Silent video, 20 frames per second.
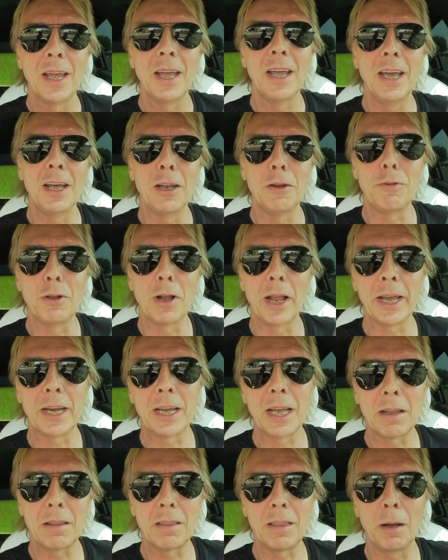And if you
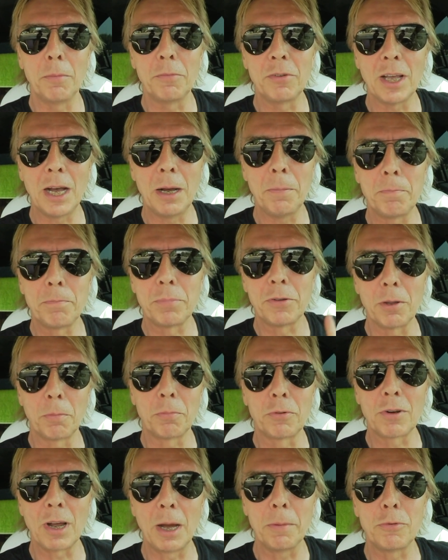like it, thumbs up,
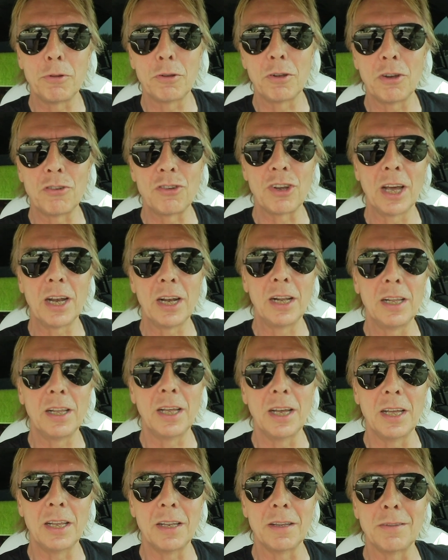subscribe to the channel,
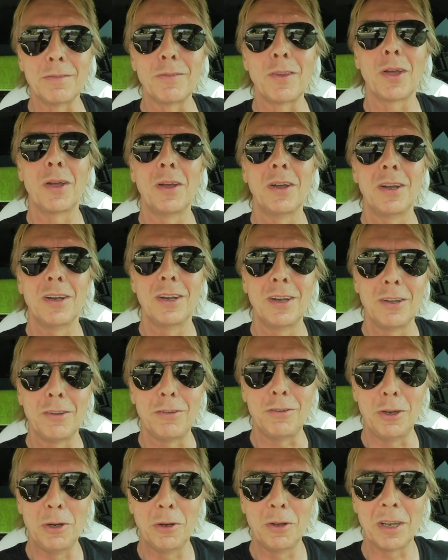and
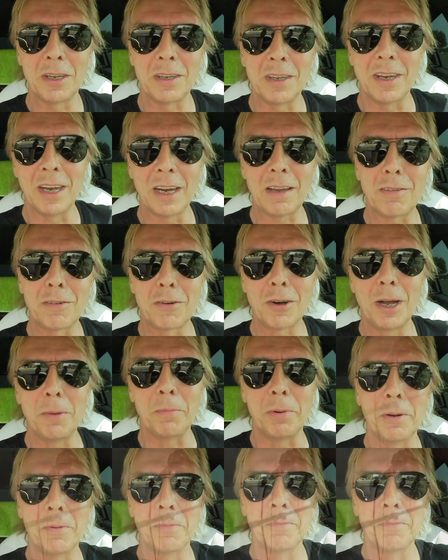see you at the next trip.